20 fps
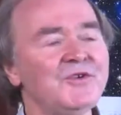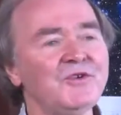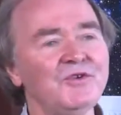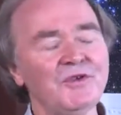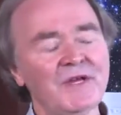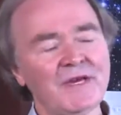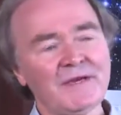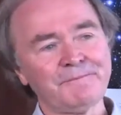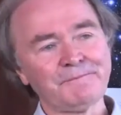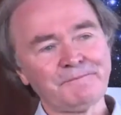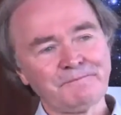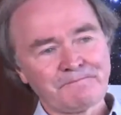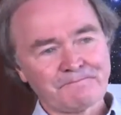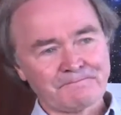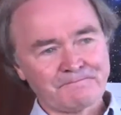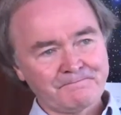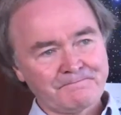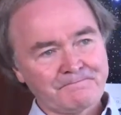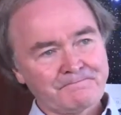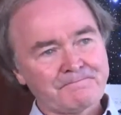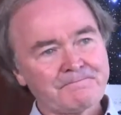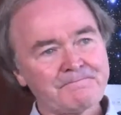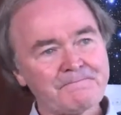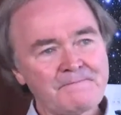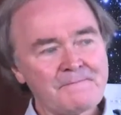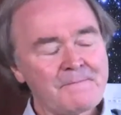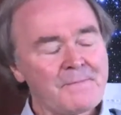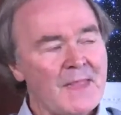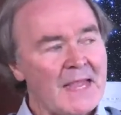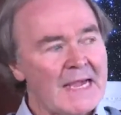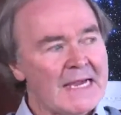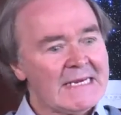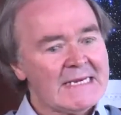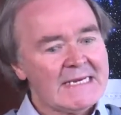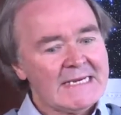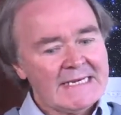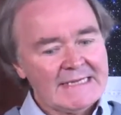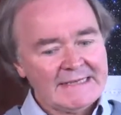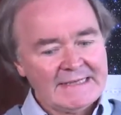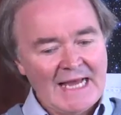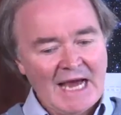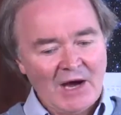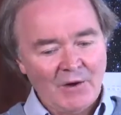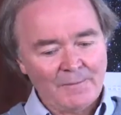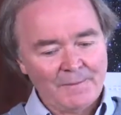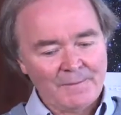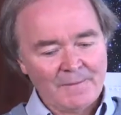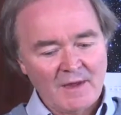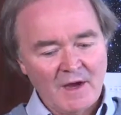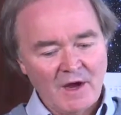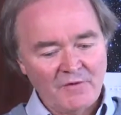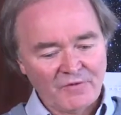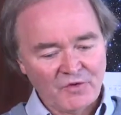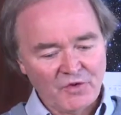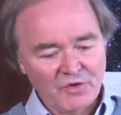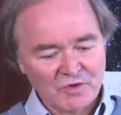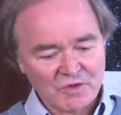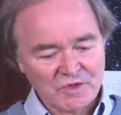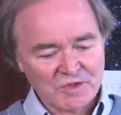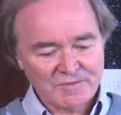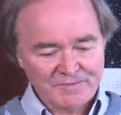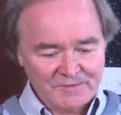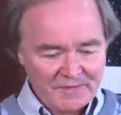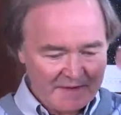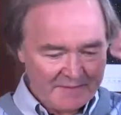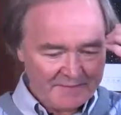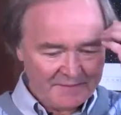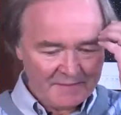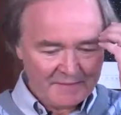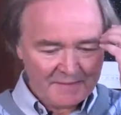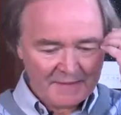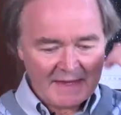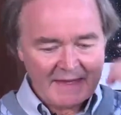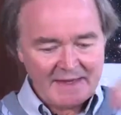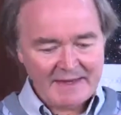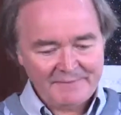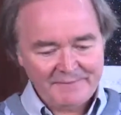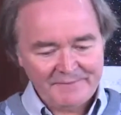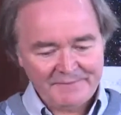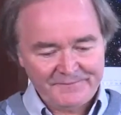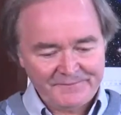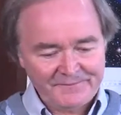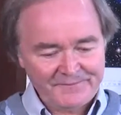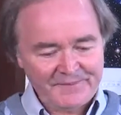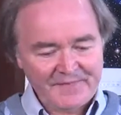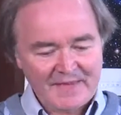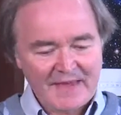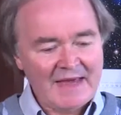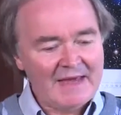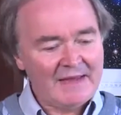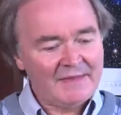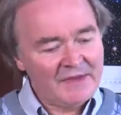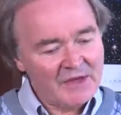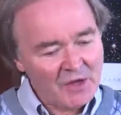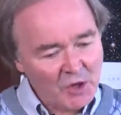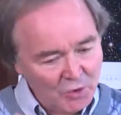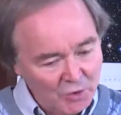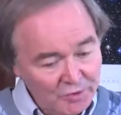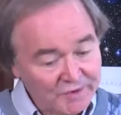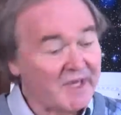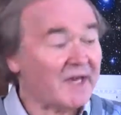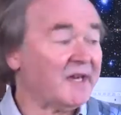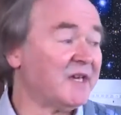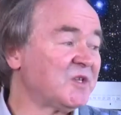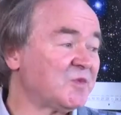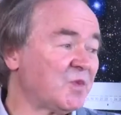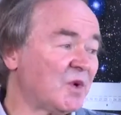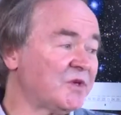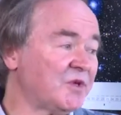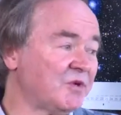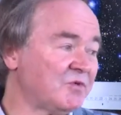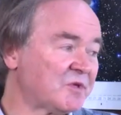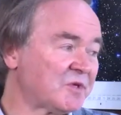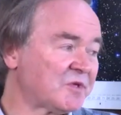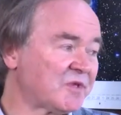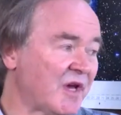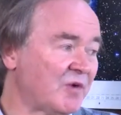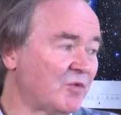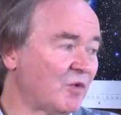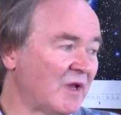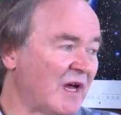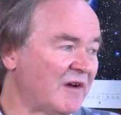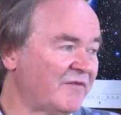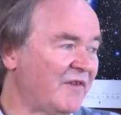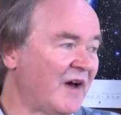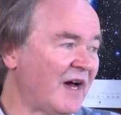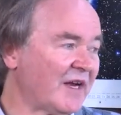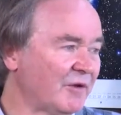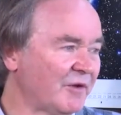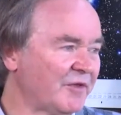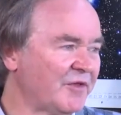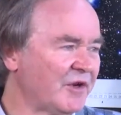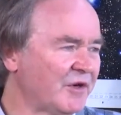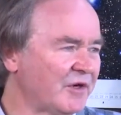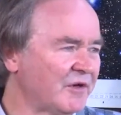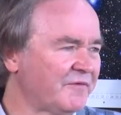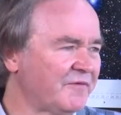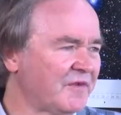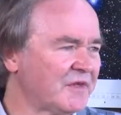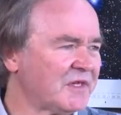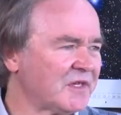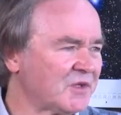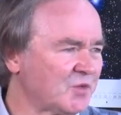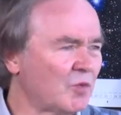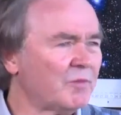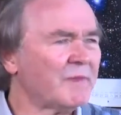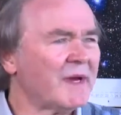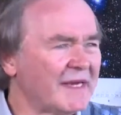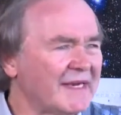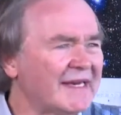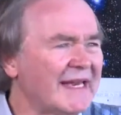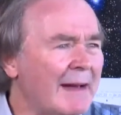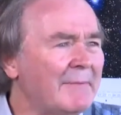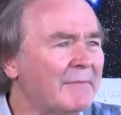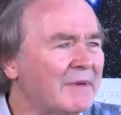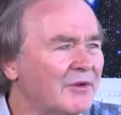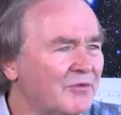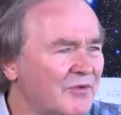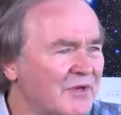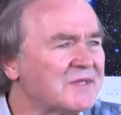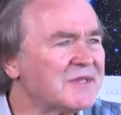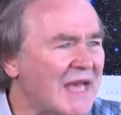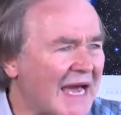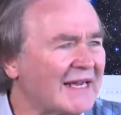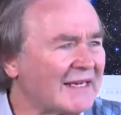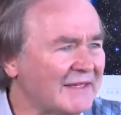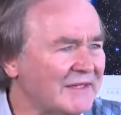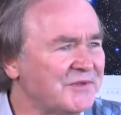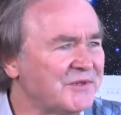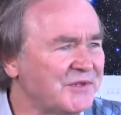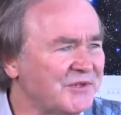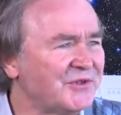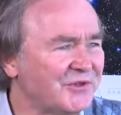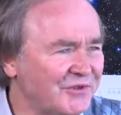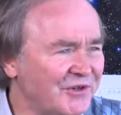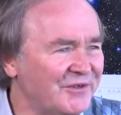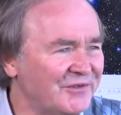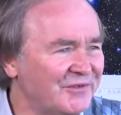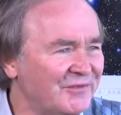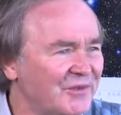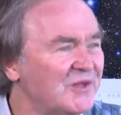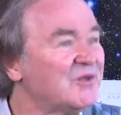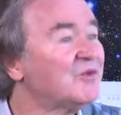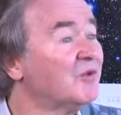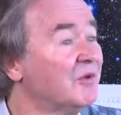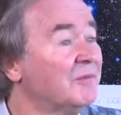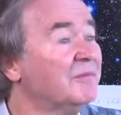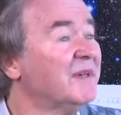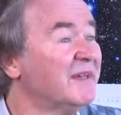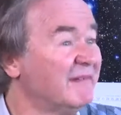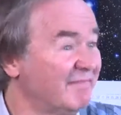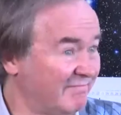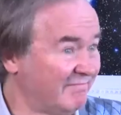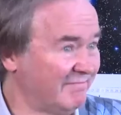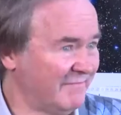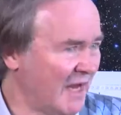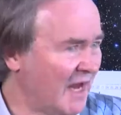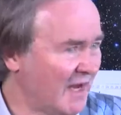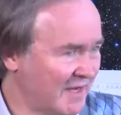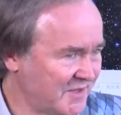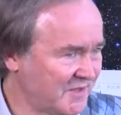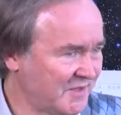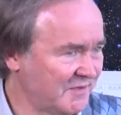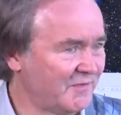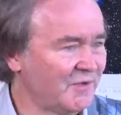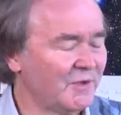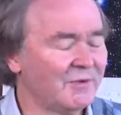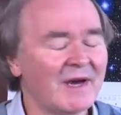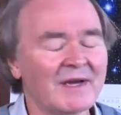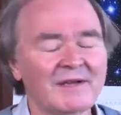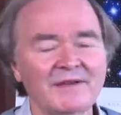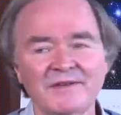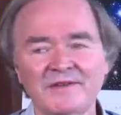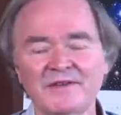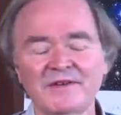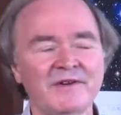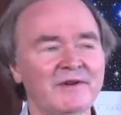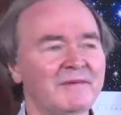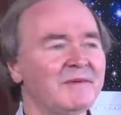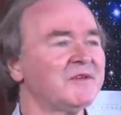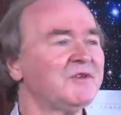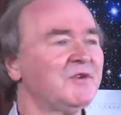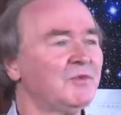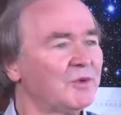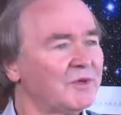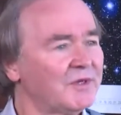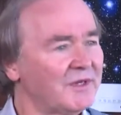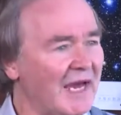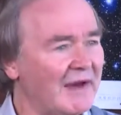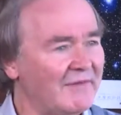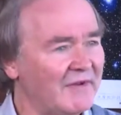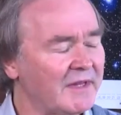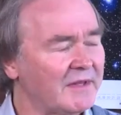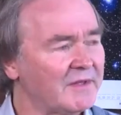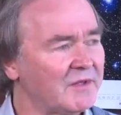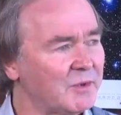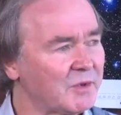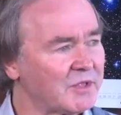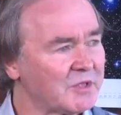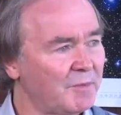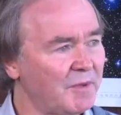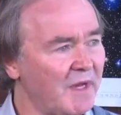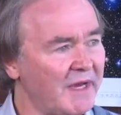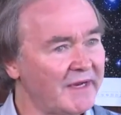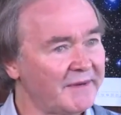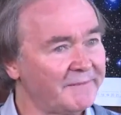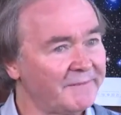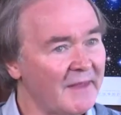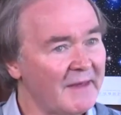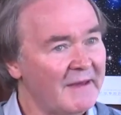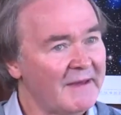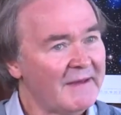tuning. Now, of course, in the old days, one used to say, well, our final theory of physics will make lambda exactly zero, which would have been nice if you had a theory, because you wouldn't have anything to explain.